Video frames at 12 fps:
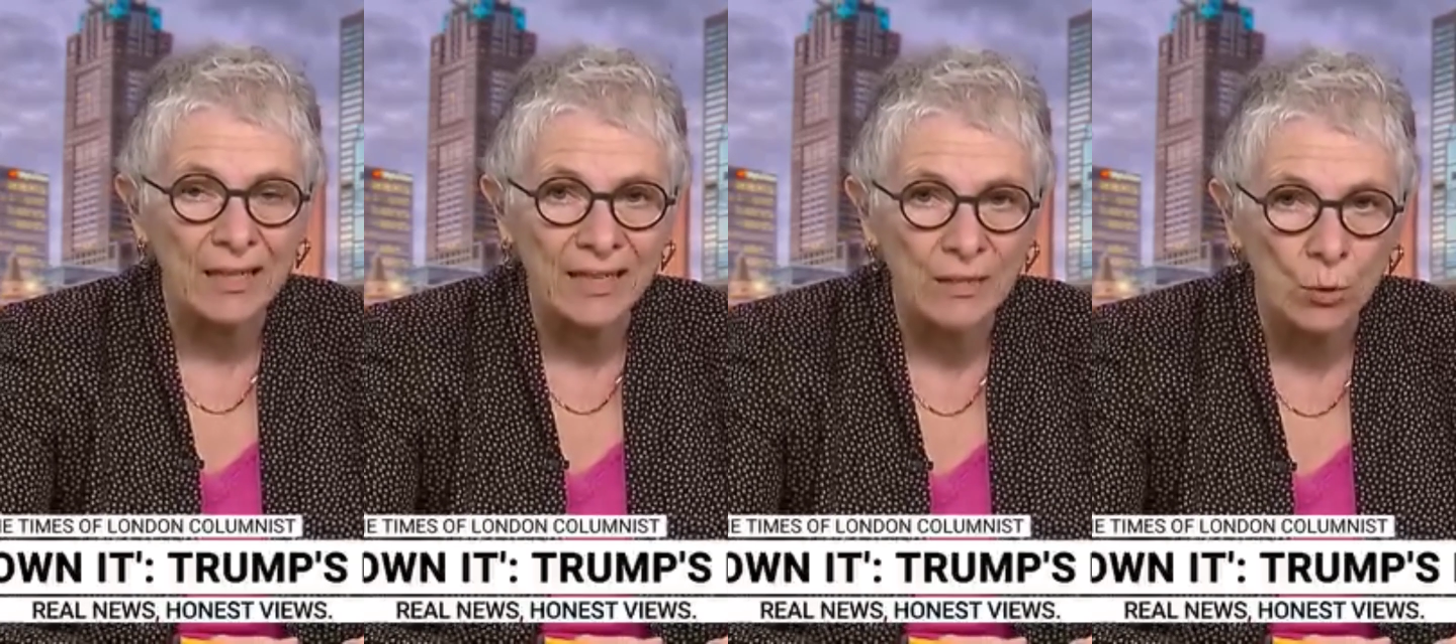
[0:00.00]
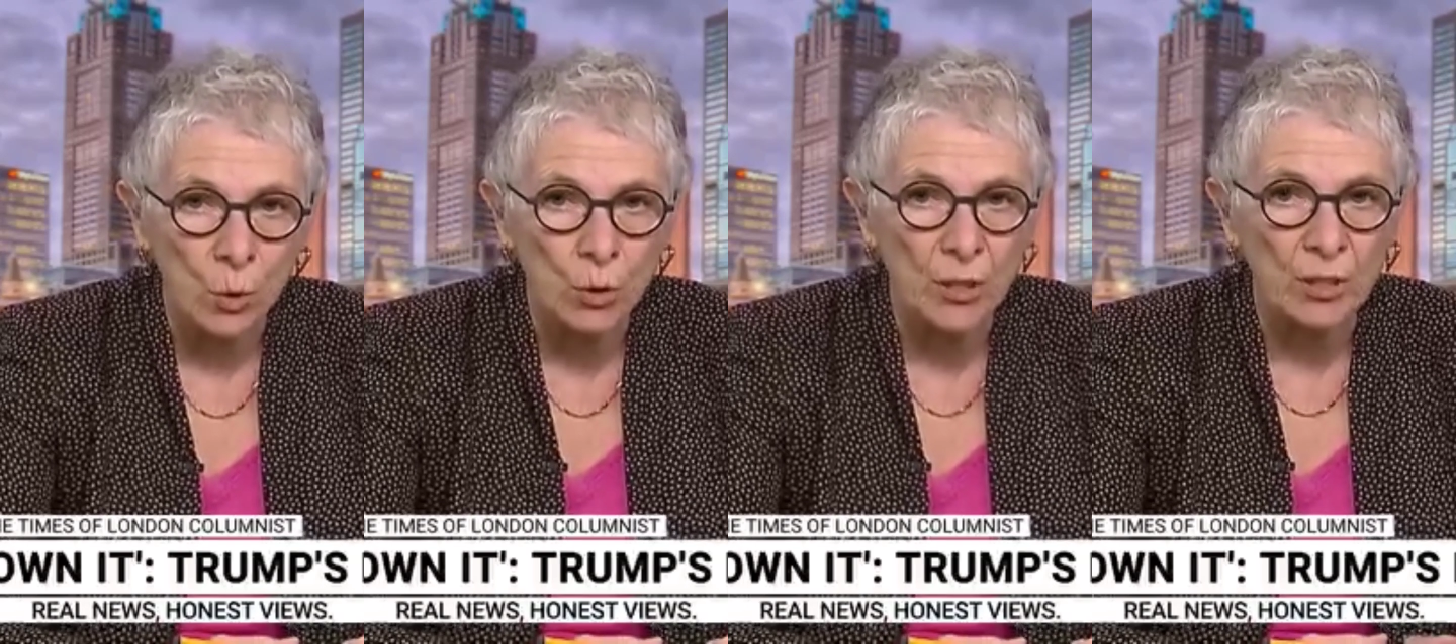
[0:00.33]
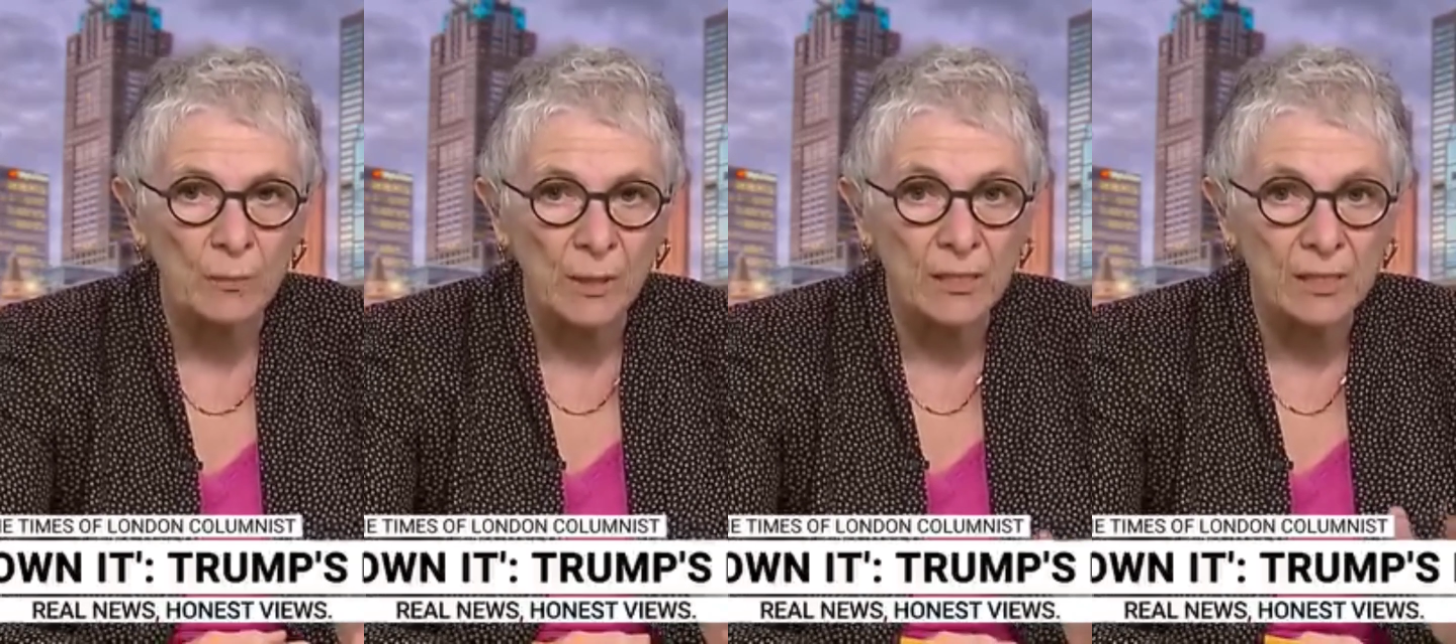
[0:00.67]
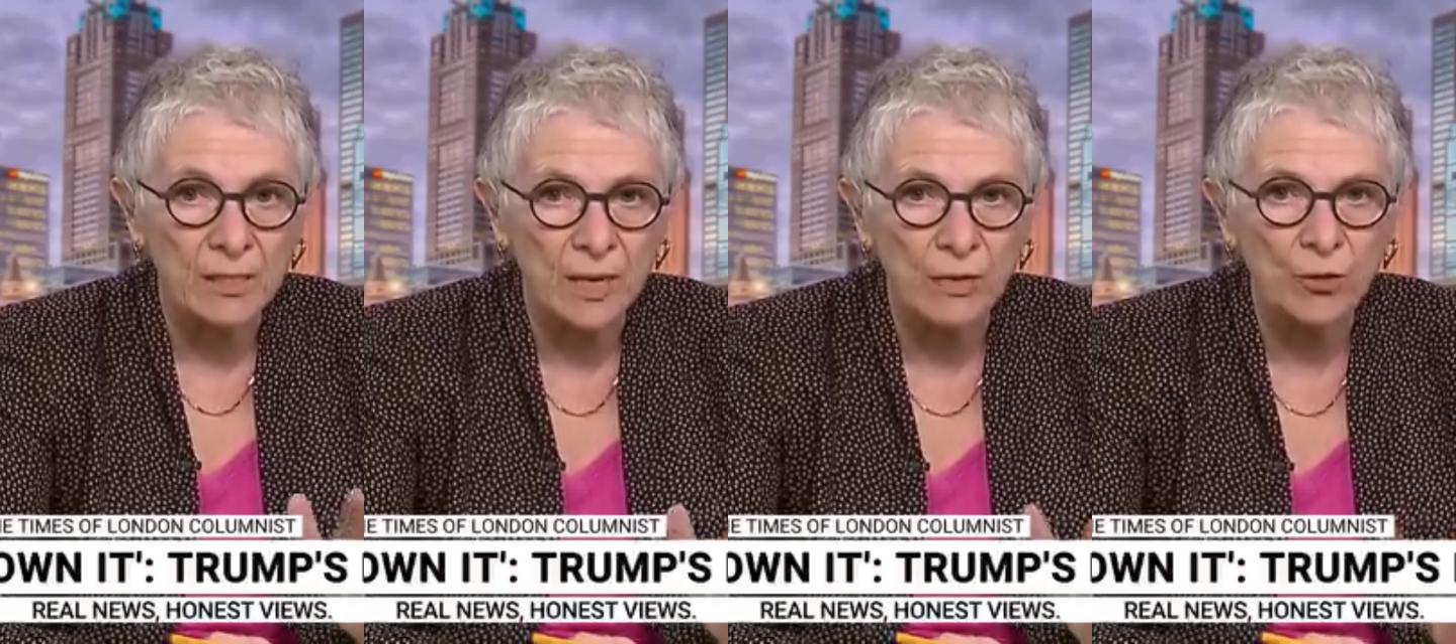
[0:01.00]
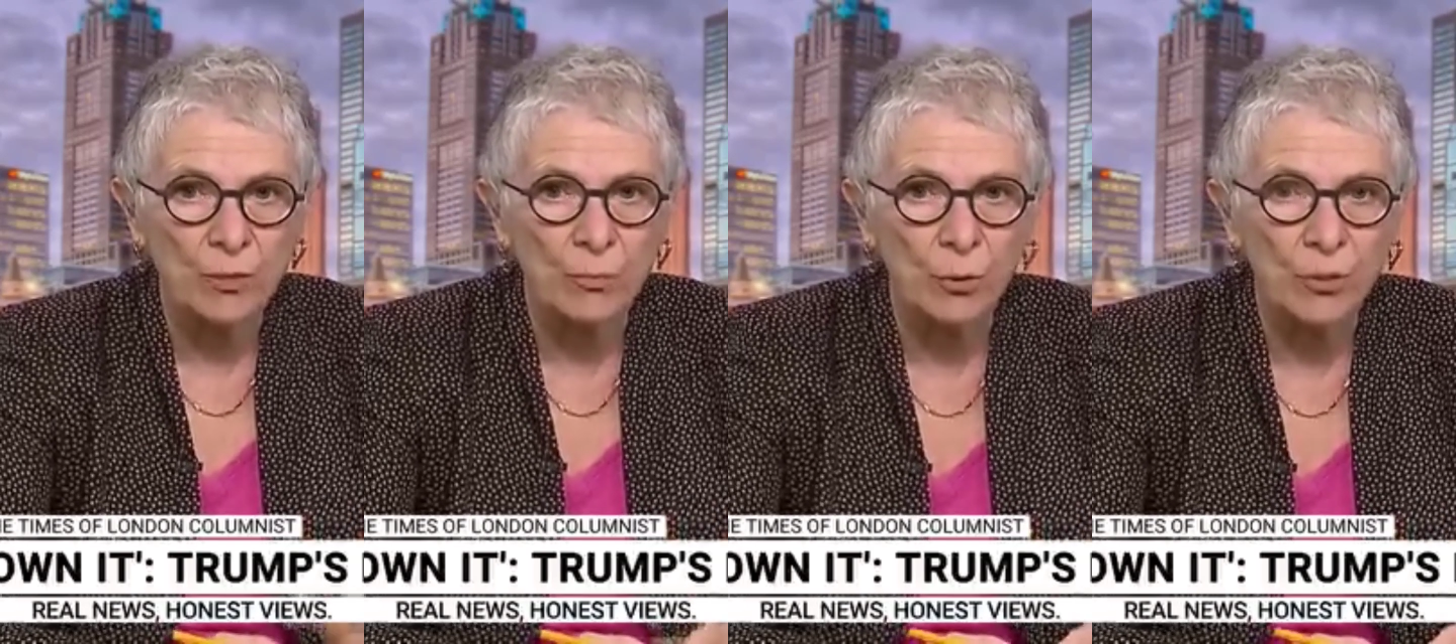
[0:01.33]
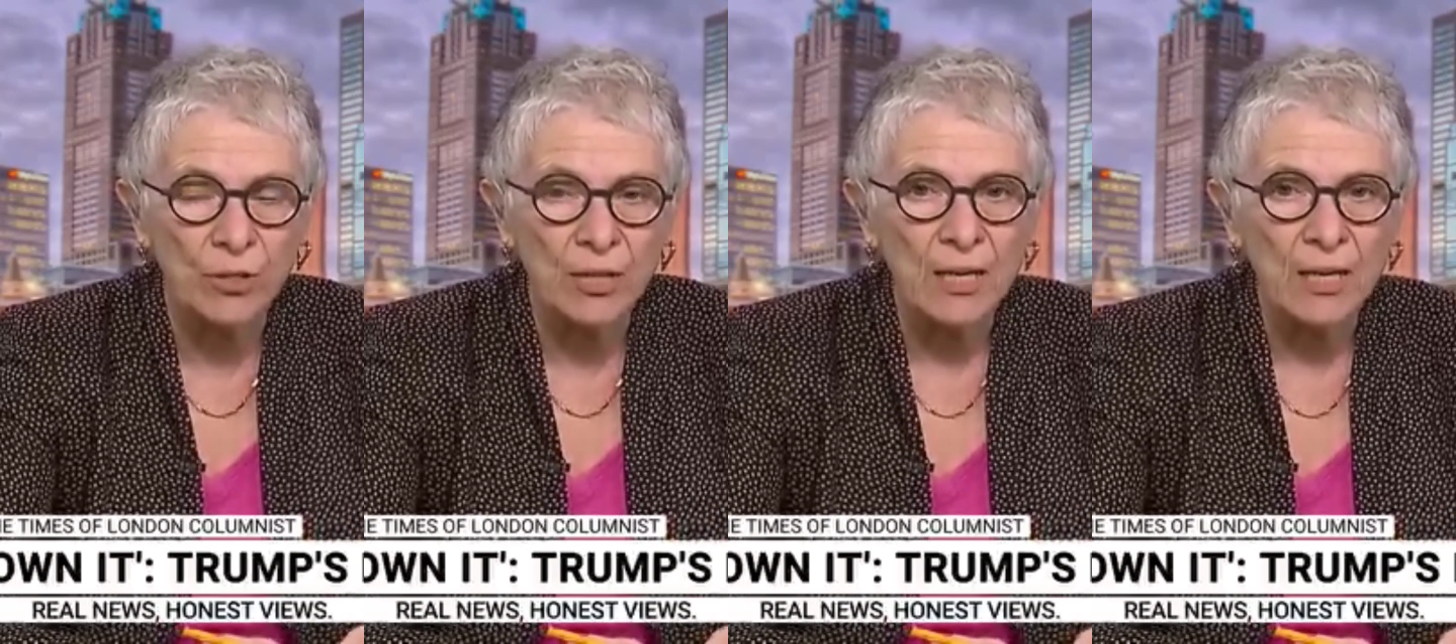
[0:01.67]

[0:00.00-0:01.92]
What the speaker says: in order to be a staging point